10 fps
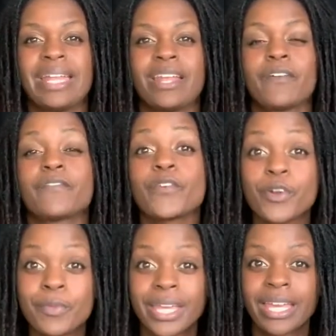
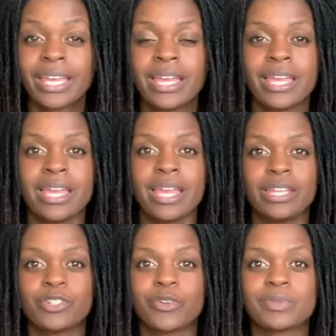affirming in
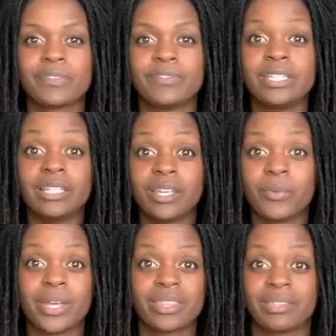terms of dealing
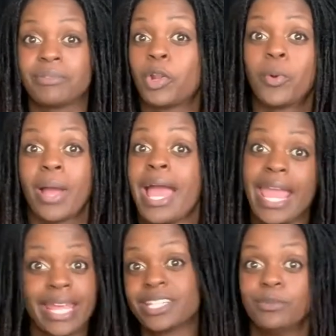with, you know,
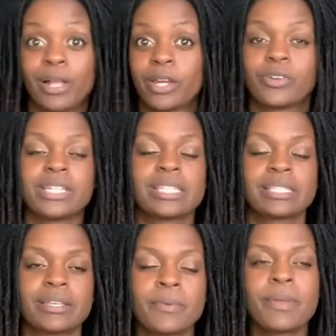anti-Black
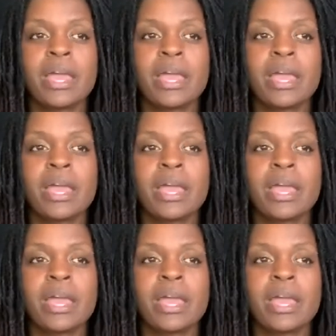racism.